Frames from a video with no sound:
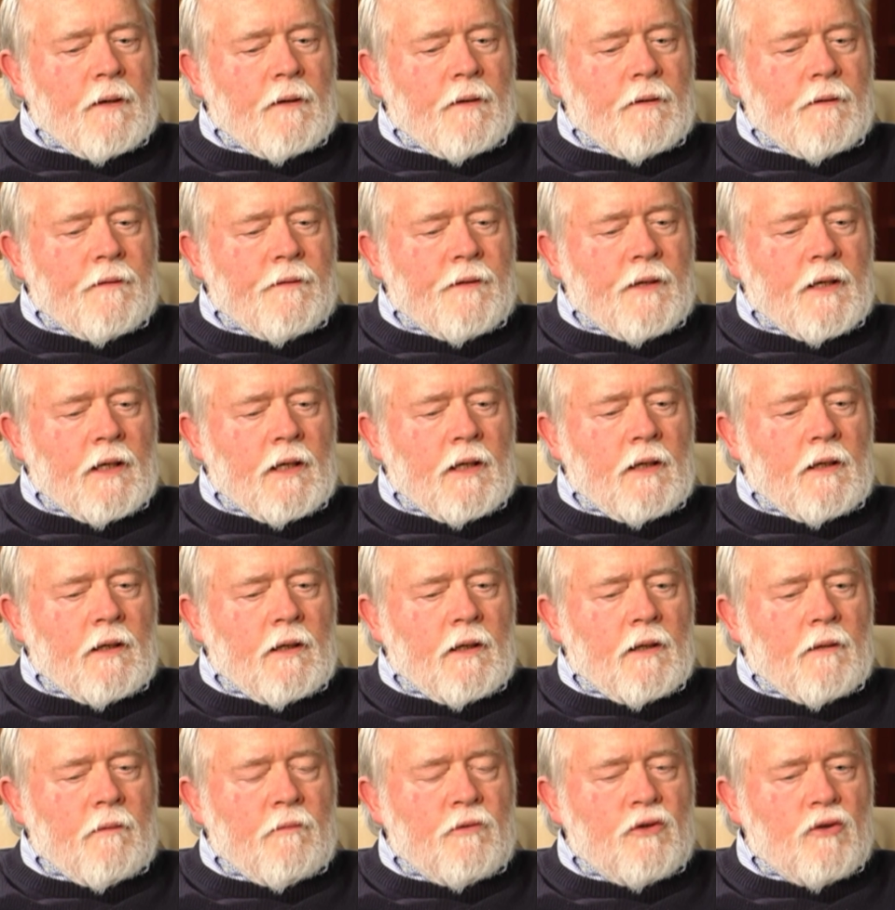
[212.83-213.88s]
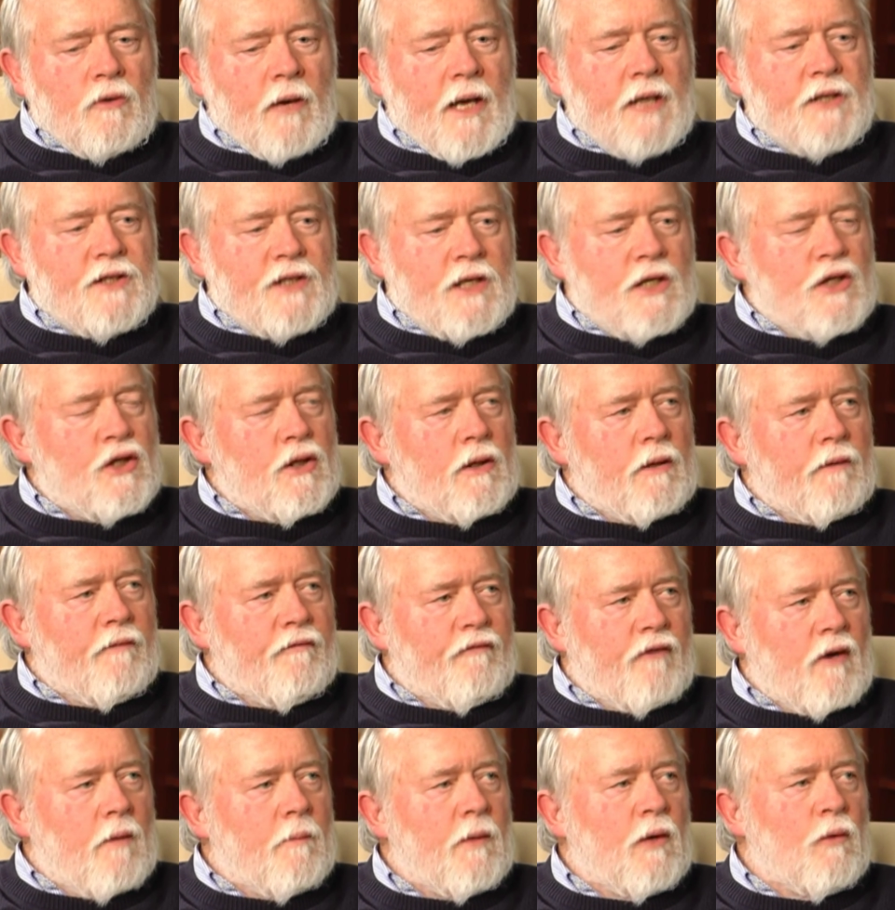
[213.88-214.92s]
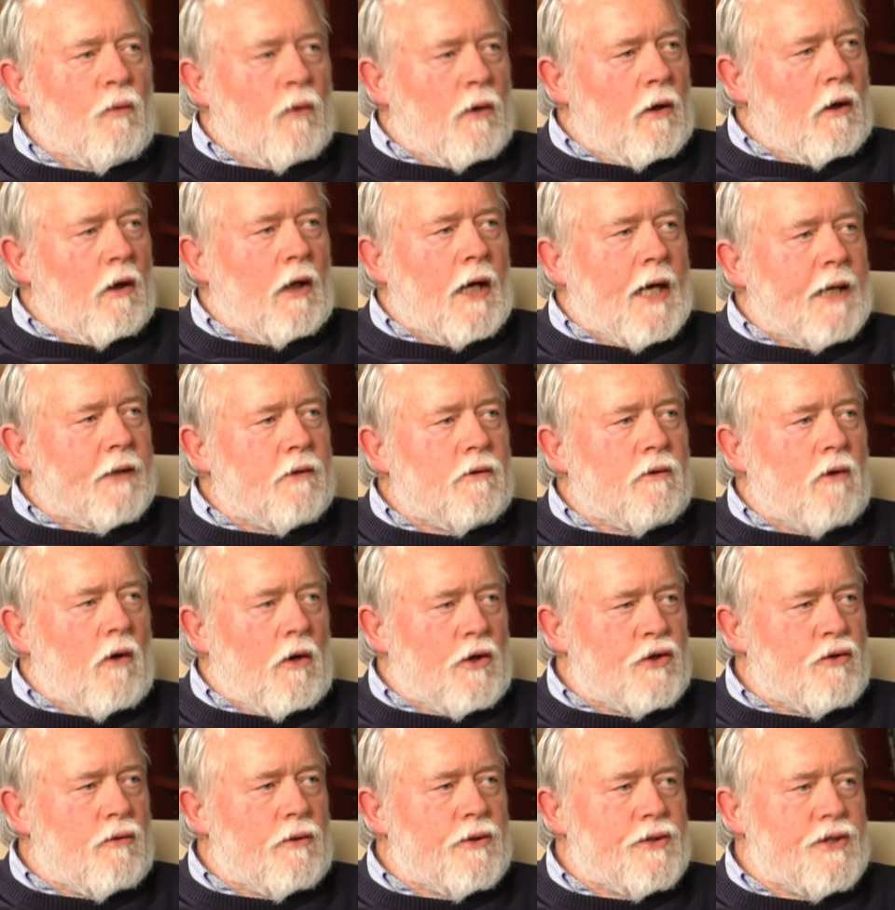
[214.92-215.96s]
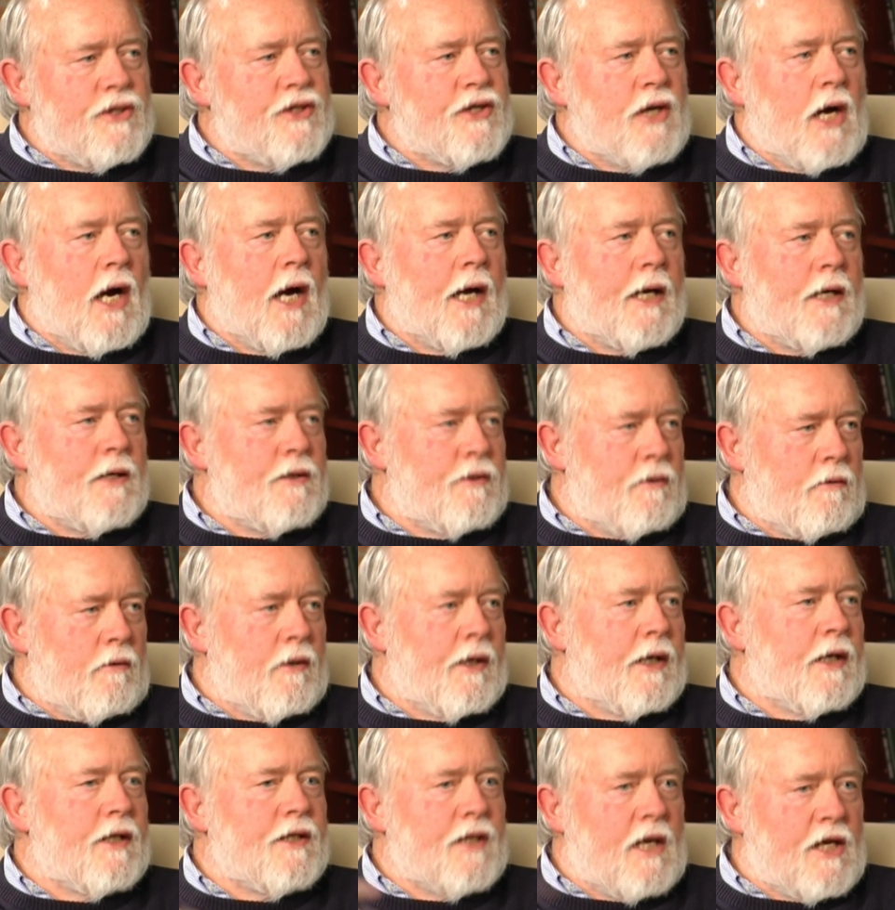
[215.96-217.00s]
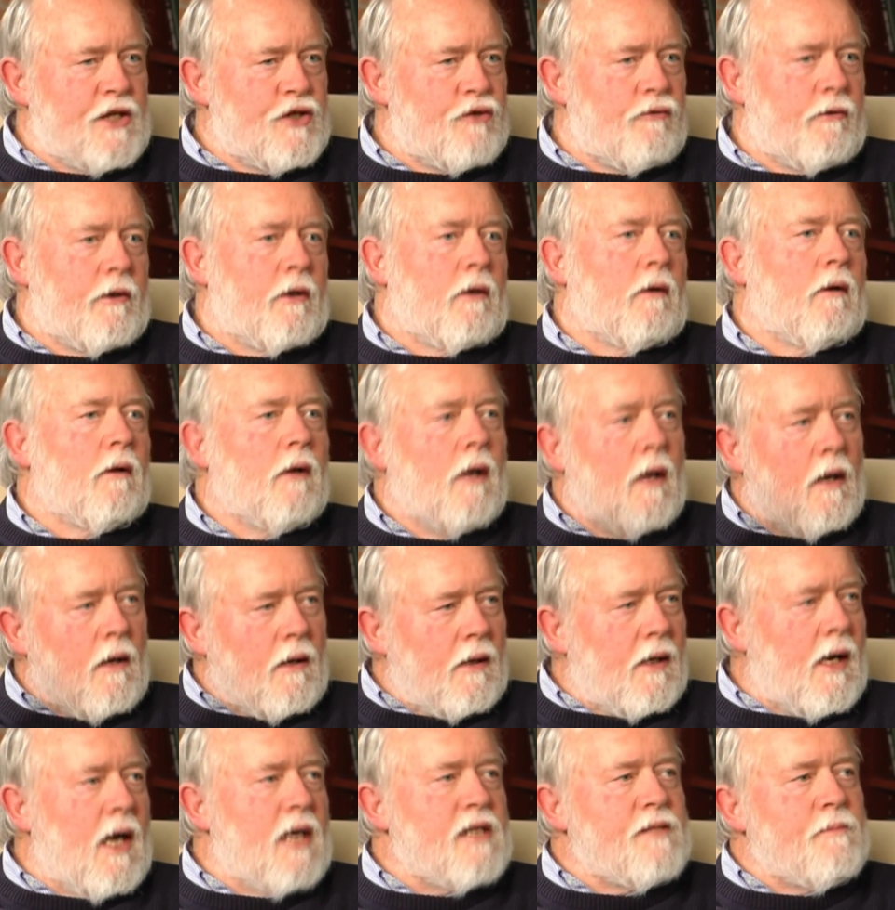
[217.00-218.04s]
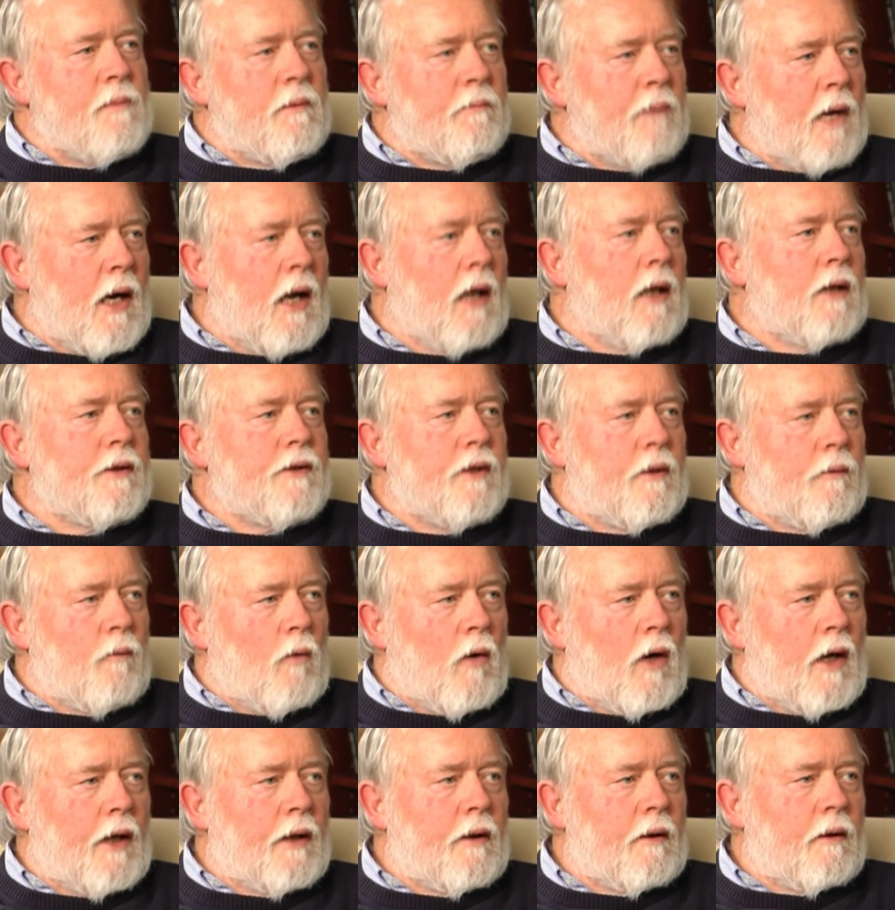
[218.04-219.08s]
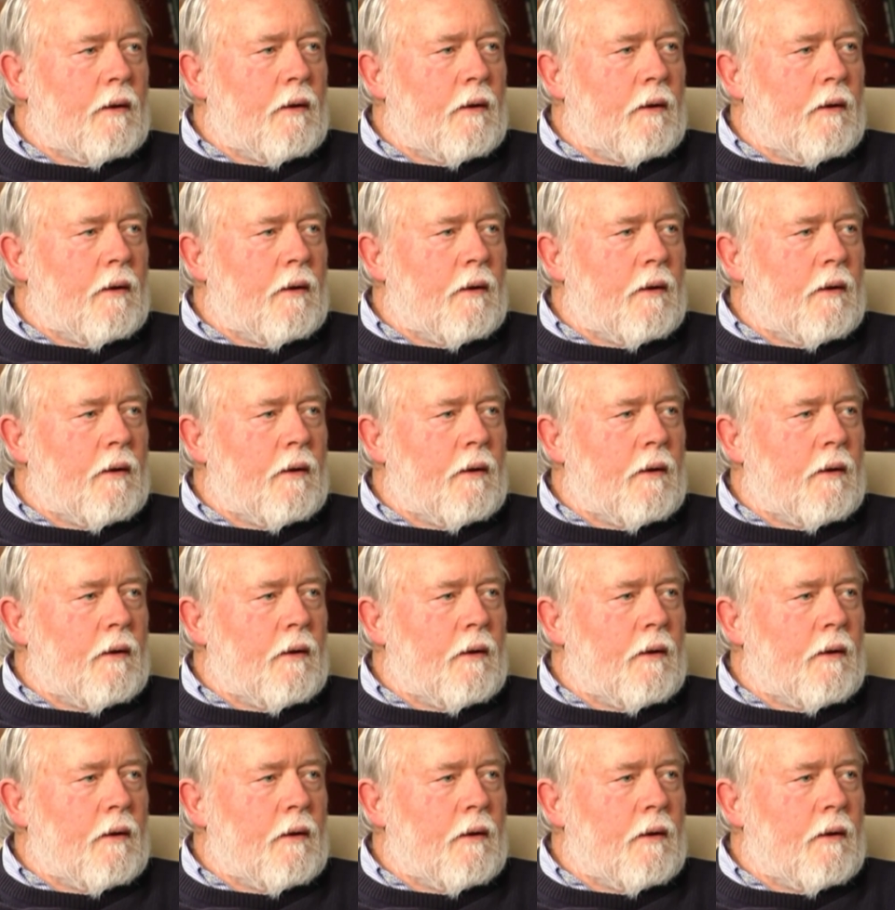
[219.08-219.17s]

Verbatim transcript: the uh, transition from a rural agricultural society to an industrial cosmopolitan one.